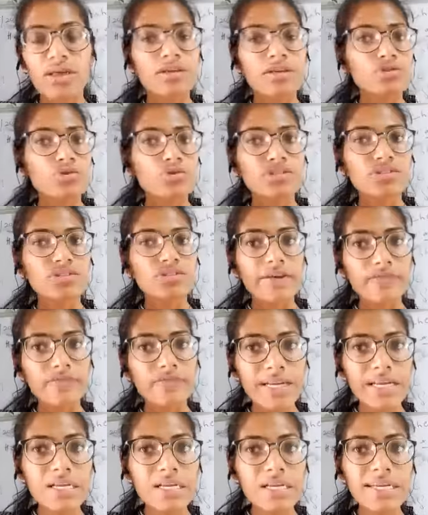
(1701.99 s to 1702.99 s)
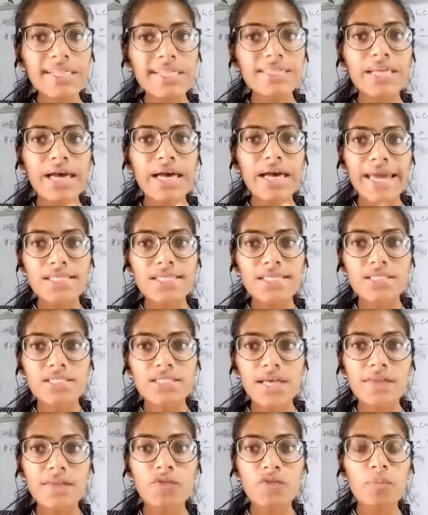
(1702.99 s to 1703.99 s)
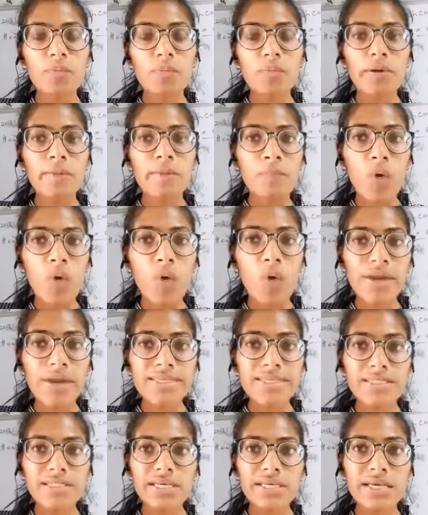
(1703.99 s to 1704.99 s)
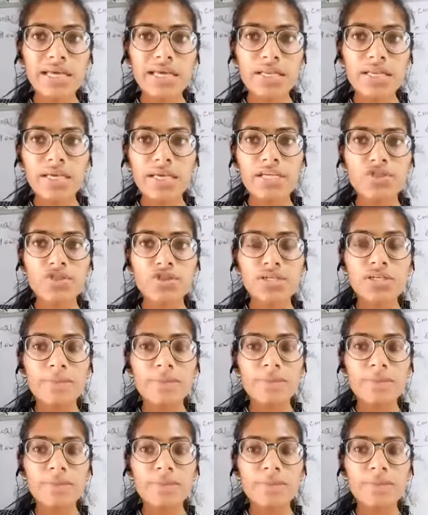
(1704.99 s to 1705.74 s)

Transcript: So definitely the HCl would be more acidic in nature,